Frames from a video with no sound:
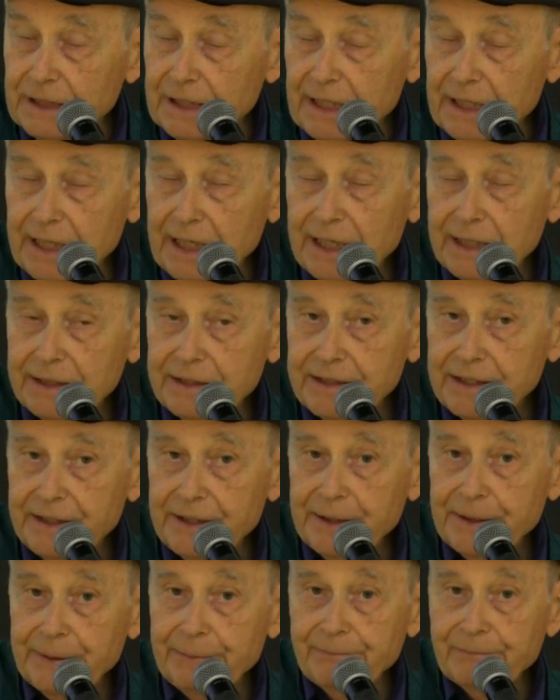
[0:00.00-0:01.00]
And
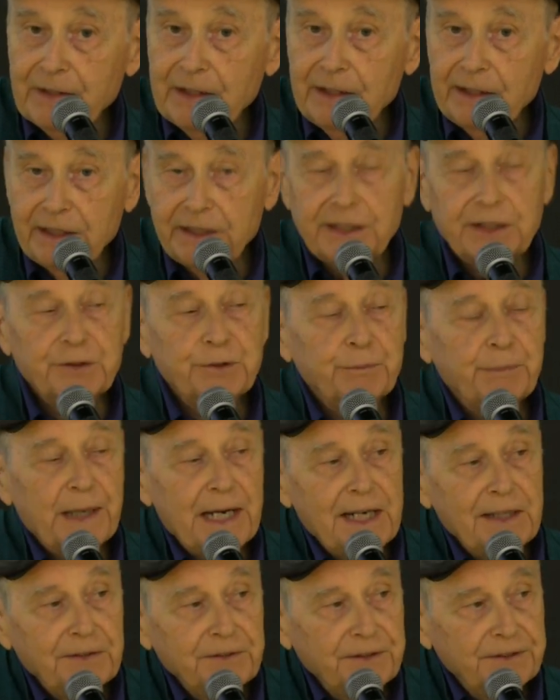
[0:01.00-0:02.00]
it
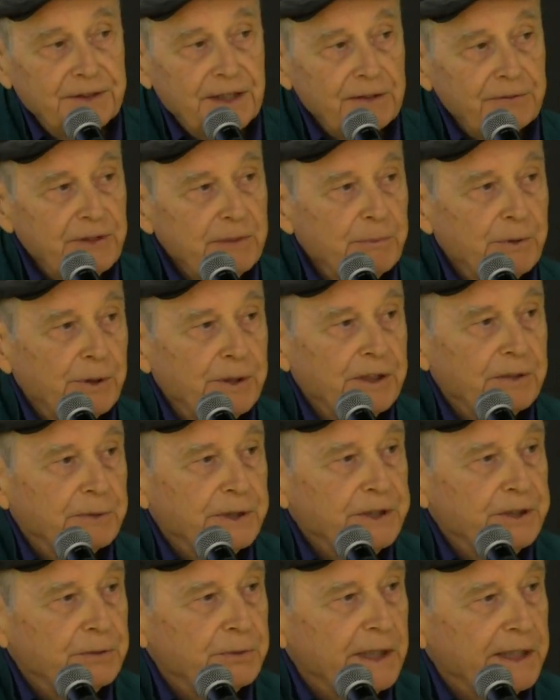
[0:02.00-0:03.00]
expands every morning
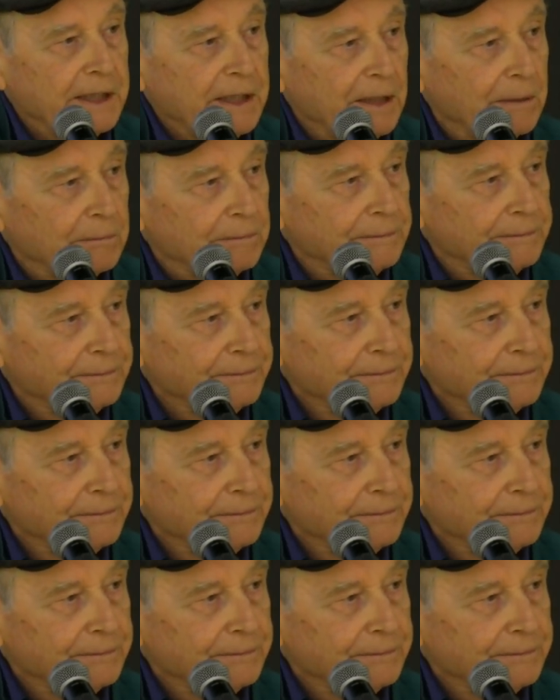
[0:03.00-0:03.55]
when you wake up.